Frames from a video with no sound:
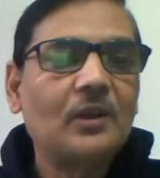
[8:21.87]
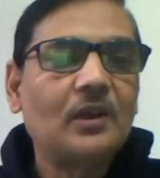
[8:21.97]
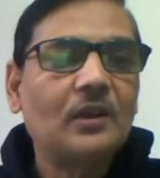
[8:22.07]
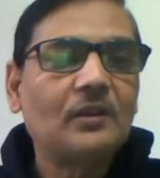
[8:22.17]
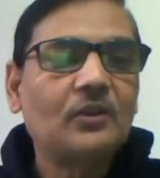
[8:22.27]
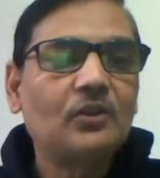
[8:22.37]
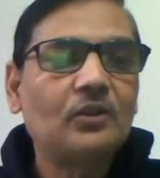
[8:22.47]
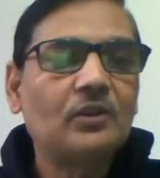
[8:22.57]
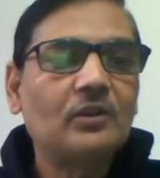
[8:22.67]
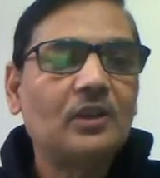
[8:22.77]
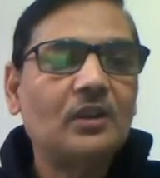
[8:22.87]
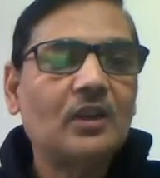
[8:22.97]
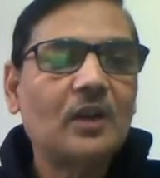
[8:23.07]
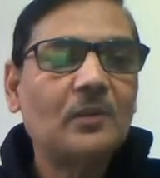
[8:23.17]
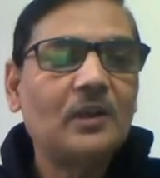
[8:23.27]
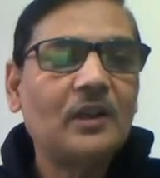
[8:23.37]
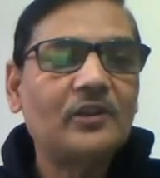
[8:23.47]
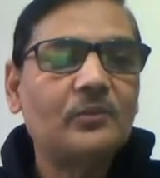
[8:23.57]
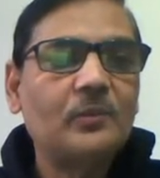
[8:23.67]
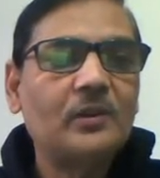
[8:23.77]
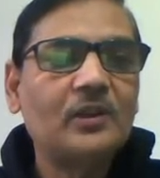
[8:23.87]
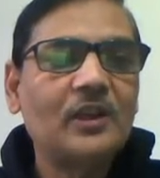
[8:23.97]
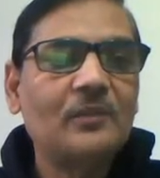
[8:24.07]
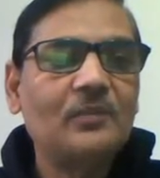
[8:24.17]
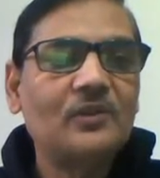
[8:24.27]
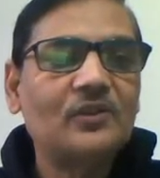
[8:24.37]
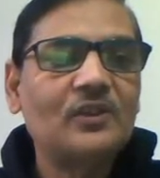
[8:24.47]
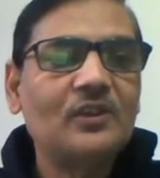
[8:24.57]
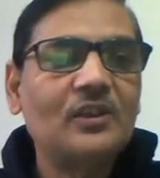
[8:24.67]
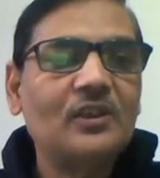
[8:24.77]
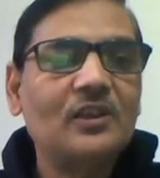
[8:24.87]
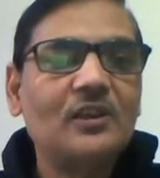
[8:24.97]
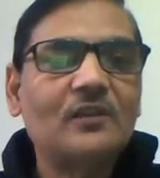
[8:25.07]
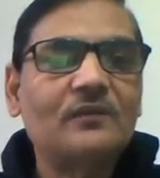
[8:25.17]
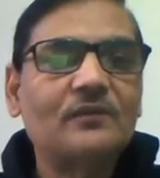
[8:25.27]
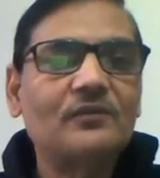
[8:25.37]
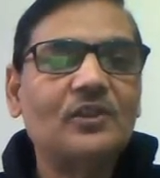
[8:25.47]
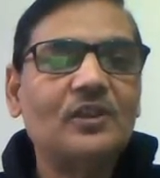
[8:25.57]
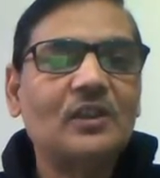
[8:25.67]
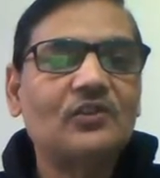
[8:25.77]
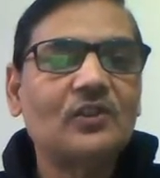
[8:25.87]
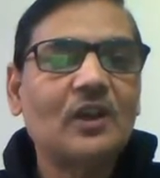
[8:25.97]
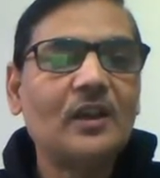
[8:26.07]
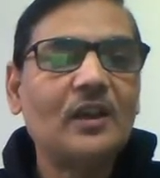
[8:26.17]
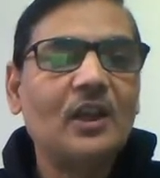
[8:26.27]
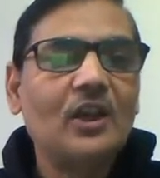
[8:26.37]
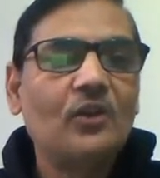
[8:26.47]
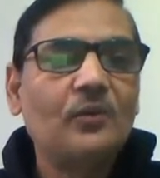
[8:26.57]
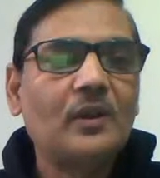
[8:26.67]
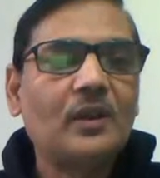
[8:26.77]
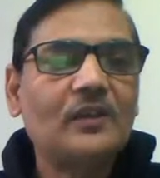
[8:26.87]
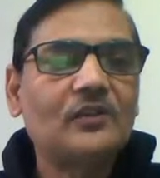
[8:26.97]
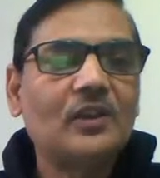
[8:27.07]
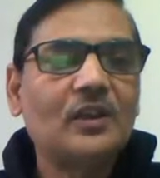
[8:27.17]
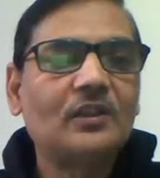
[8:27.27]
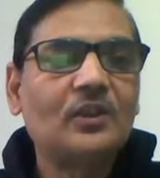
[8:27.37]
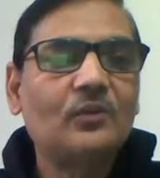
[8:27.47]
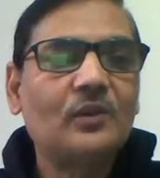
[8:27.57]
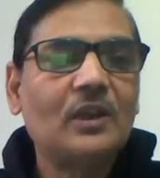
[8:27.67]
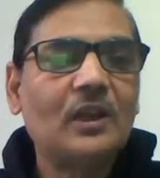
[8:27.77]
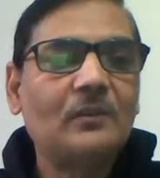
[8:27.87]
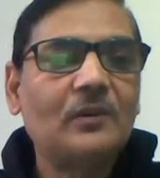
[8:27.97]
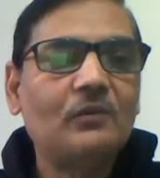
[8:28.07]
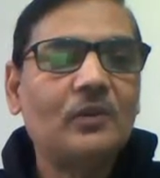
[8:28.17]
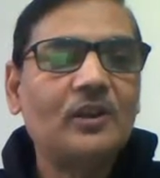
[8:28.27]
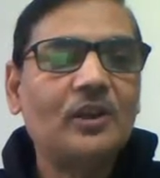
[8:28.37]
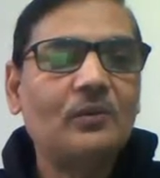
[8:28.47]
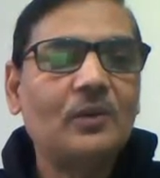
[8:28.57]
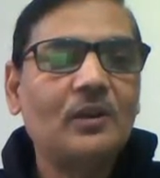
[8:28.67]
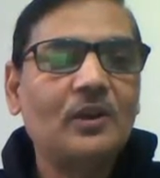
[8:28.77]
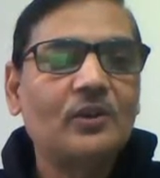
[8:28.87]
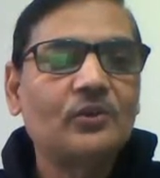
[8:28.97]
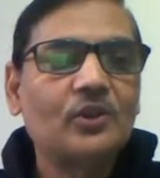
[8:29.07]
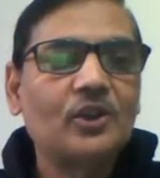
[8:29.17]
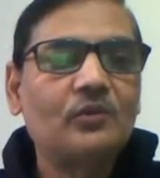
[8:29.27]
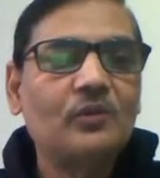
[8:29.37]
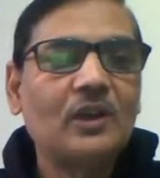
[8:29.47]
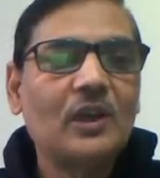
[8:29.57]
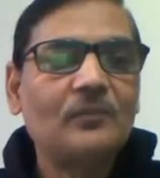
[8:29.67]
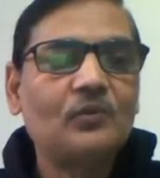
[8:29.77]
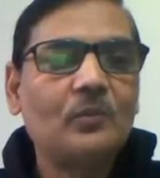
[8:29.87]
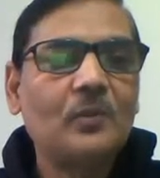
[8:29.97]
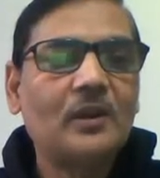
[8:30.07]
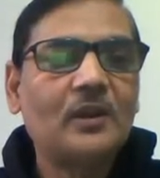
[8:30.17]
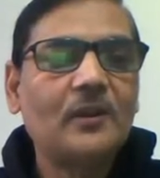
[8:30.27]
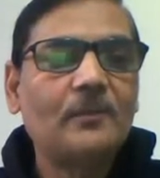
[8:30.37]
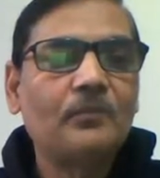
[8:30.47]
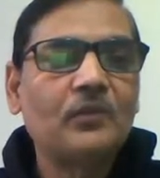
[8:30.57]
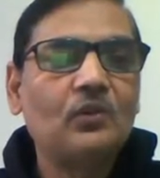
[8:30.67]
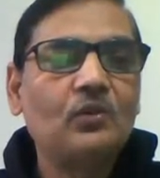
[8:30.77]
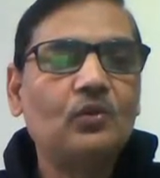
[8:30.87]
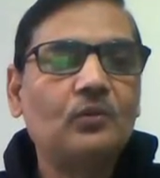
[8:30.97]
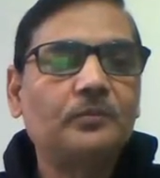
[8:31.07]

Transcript: the normal arrangement A, B, C, D, E, F, G, H, I, whereas the other will have inverted one. So it will have to make a loop.